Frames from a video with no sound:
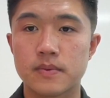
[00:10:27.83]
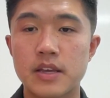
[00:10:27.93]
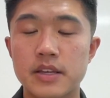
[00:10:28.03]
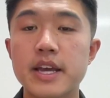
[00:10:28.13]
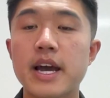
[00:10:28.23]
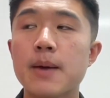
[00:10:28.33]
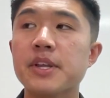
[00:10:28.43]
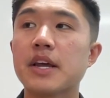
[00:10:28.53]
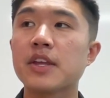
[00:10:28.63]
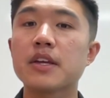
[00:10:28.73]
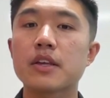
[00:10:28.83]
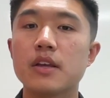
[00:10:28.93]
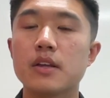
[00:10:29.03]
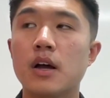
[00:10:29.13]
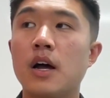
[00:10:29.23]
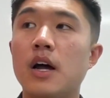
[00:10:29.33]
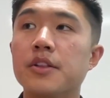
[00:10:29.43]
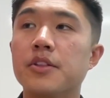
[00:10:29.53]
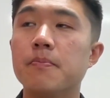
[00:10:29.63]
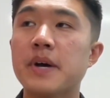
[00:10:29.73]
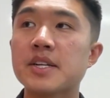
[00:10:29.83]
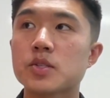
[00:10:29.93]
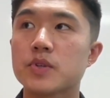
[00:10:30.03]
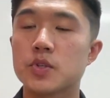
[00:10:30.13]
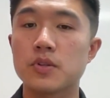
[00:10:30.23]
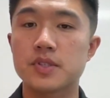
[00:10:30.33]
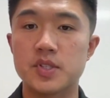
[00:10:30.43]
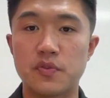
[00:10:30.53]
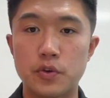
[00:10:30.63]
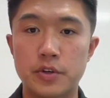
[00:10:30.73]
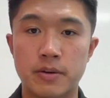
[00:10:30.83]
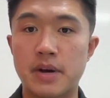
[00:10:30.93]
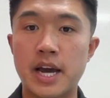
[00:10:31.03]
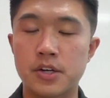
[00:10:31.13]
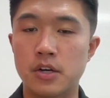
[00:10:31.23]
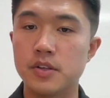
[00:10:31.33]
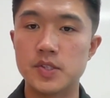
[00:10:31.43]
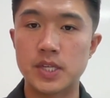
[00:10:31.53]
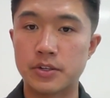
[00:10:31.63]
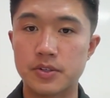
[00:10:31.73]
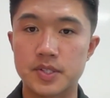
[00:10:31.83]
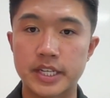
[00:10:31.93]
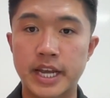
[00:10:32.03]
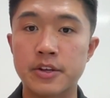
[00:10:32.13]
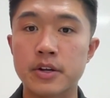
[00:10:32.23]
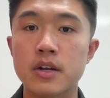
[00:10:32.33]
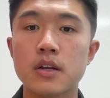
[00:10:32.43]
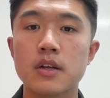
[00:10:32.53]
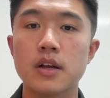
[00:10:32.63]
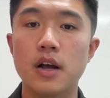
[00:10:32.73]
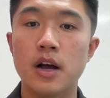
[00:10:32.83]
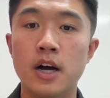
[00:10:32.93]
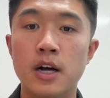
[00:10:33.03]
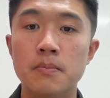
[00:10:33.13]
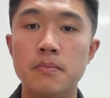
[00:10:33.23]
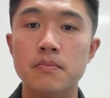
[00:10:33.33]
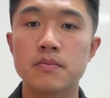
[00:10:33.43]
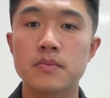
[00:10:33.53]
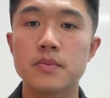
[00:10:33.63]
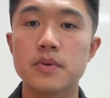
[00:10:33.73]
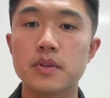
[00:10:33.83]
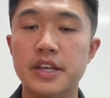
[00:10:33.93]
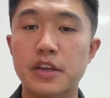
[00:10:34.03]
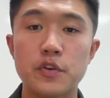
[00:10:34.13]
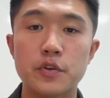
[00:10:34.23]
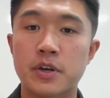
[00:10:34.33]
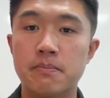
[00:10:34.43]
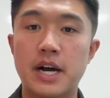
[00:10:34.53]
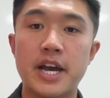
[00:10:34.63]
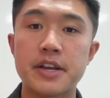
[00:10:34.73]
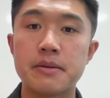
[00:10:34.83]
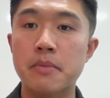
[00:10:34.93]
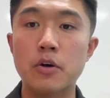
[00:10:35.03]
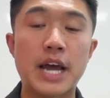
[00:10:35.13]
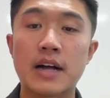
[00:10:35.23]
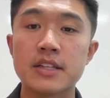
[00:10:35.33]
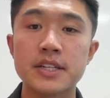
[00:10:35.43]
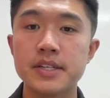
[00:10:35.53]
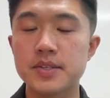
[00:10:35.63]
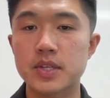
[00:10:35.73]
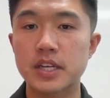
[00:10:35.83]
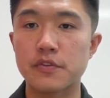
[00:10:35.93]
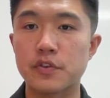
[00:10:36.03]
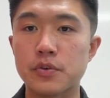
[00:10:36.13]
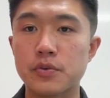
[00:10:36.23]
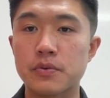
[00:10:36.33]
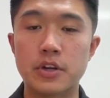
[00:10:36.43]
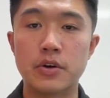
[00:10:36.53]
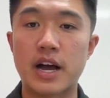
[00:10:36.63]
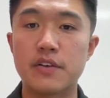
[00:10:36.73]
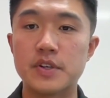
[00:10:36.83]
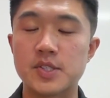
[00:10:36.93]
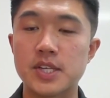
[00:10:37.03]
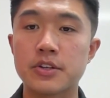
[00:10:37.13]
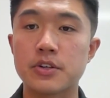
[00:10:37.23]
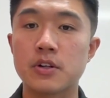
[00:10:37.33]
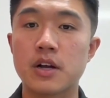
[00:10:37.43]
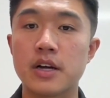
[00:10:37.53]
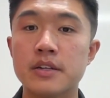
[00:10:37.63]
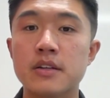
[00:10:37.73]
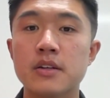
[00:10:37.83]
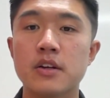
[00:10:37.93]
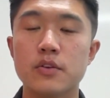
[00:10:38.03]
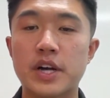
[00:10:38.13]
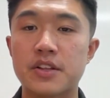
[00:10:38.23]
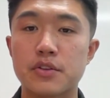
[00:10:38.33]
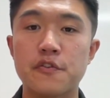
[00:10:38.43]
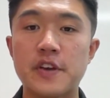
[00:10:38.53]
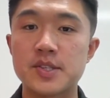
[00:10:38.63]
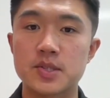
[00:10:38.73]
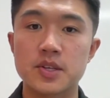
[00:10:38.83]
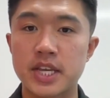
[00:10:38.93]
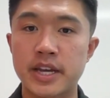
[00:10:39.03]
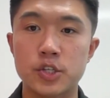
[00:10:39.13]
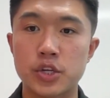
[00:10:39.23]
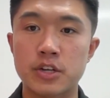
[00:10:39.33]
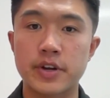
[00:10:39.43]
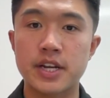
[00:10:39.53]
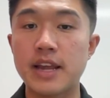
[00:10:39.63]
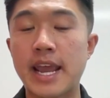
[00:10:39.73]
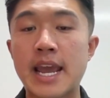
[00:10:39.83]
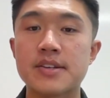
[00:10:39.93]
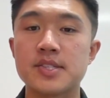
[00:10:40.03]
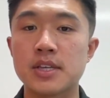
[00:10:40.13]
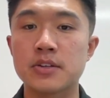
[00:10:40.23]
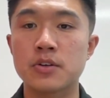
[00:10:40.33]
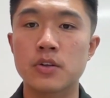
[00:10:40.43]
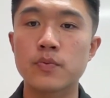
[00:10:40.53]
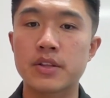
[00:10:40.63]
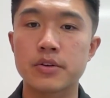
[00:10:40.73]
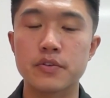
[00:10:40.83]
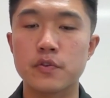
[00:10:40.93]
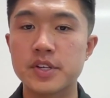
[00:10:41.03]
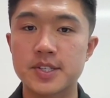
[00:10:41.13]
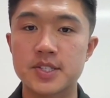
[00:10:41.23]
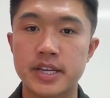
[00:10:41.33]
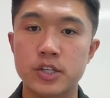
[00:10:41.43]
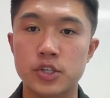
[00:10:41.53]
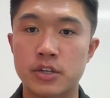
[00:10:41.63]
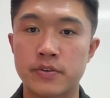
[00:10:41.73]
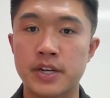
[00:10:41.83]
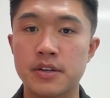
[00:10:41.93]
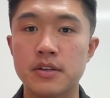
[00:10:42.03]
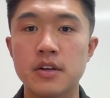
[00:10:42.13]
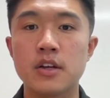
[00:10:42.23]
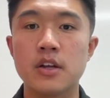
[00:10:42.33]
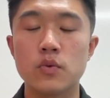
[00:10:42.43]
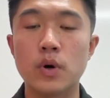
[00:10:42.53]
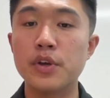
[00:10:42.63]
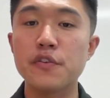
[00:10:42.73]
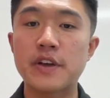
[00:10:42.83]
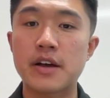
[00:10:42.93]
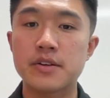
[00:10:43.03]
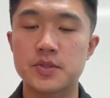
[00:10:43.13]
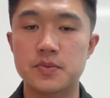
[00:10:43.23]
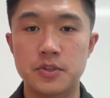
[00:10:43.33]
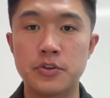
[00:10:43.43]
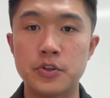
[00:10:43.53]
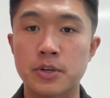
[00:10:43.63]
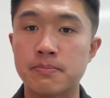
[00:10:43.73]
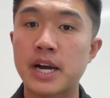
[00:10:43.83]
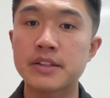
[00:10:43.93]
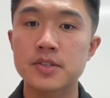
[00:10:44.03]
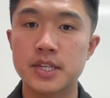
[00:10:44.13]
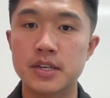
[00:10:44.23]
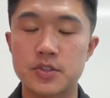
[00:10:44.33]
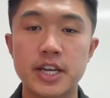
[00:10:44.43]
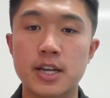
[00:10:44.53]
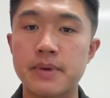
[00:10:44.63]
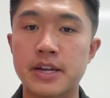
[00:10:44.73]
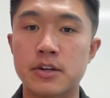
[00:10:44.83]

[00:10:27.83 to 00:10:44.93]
Yeah, I mean, I think the best result is if you combine all those signals together. Um, like if you combine modalities, like if you have a signal on whether the face looks AI generated and a signal on whether the voice is AI generated, what we found is, you combine those things, you get a better